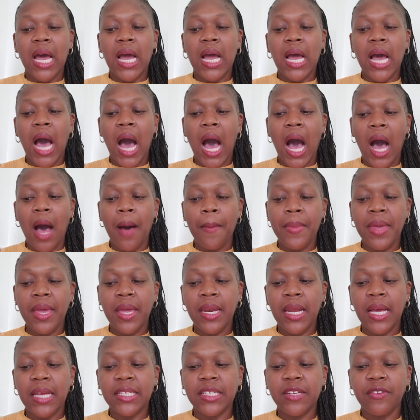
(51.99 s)

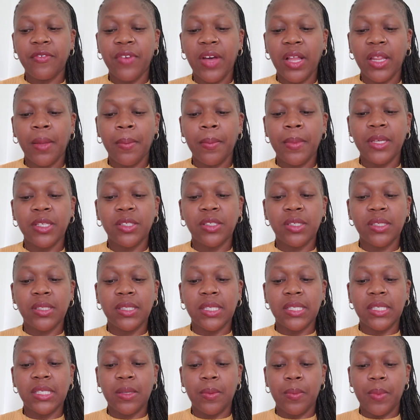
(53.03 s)
common developmental
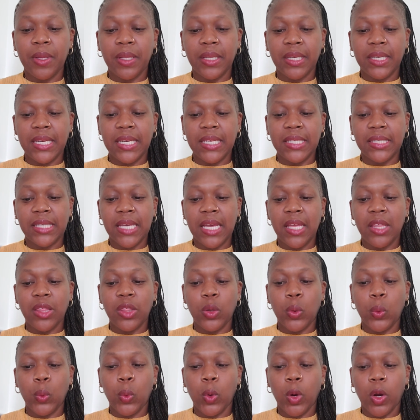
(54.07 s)
disabilities in
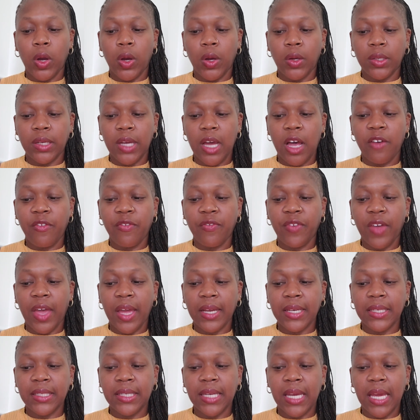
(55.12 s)
the world,
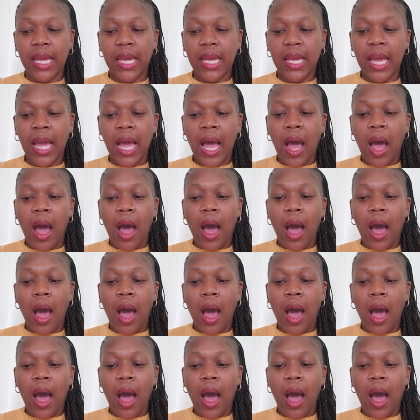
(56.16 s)
affecting